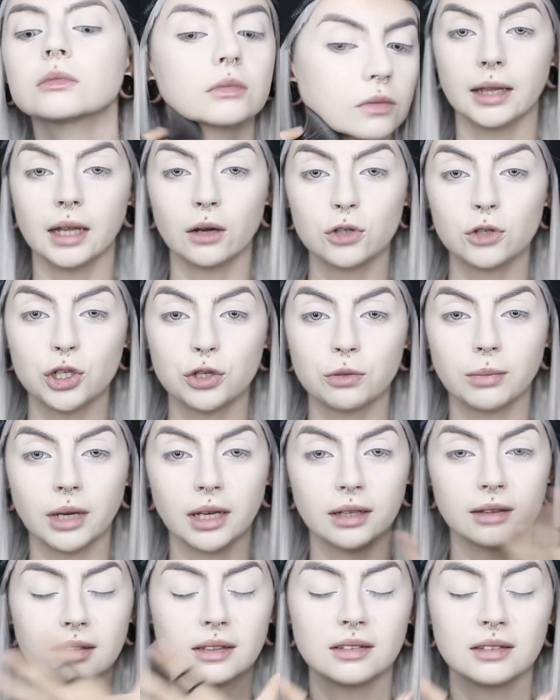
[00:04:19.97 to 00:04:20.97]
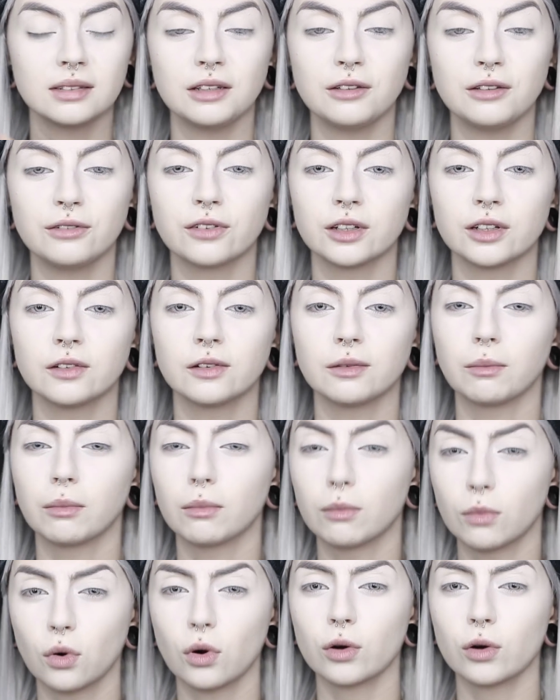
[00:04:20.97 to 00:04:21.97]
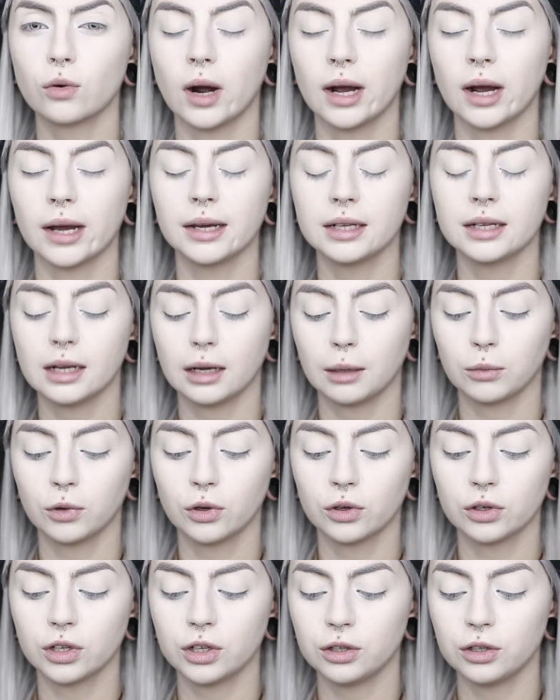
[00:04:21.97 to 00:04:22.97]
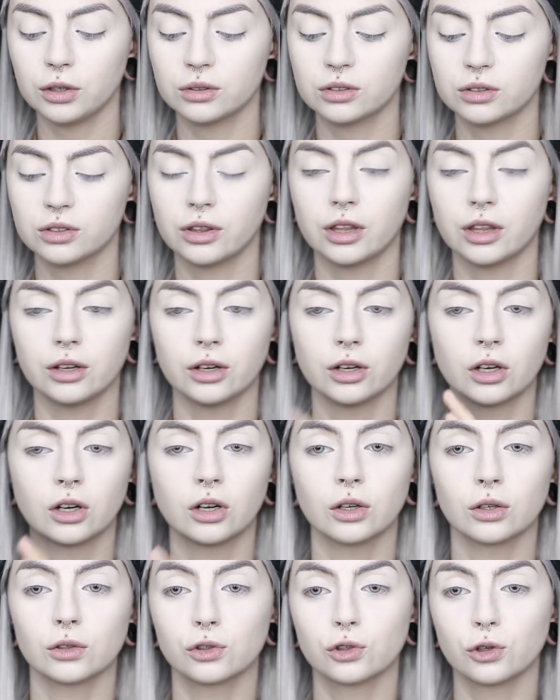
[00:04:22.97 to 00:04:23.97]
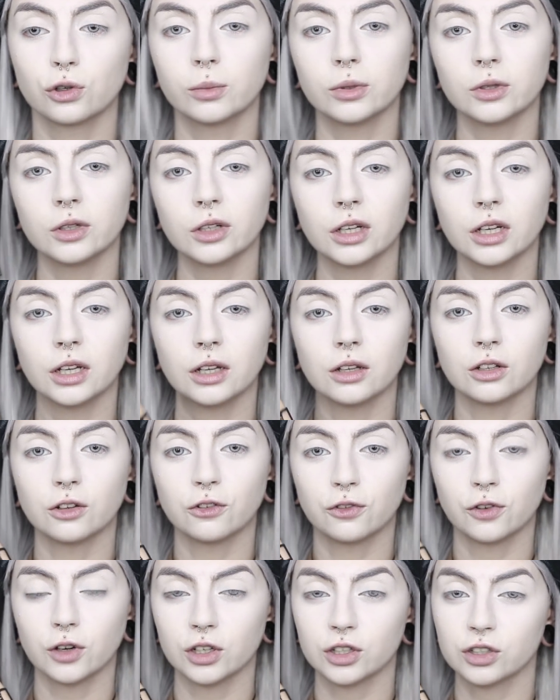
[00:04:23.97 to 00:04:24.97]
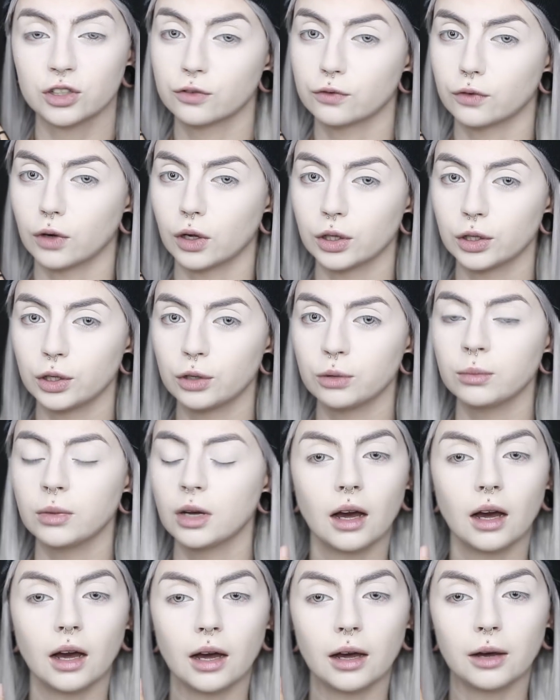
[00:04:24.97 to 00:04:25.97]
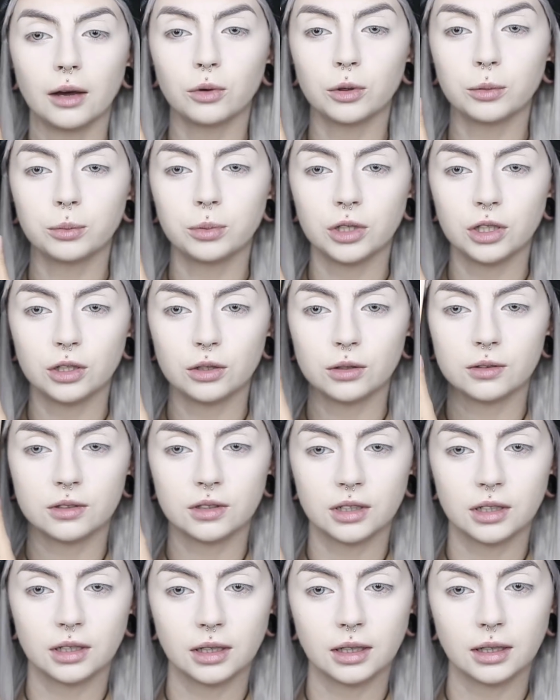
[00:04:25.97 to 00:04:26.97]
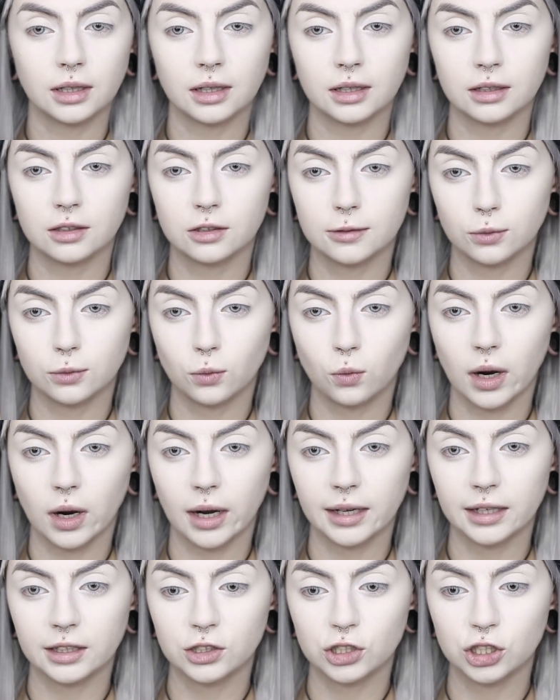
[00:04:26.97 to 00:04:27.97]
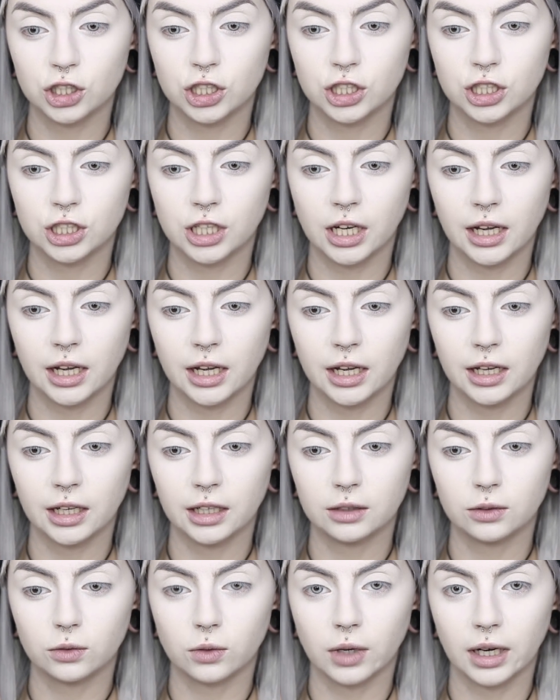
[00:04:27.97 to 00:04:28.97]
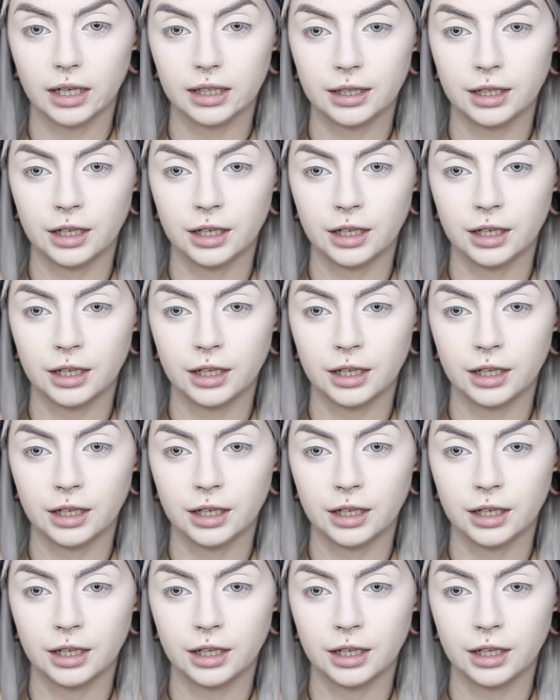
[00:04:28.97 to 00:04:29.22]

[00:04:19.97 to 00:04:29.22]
Now to make this even more white, I'm gonna use their contour book in the first volume. I will be using this white shade right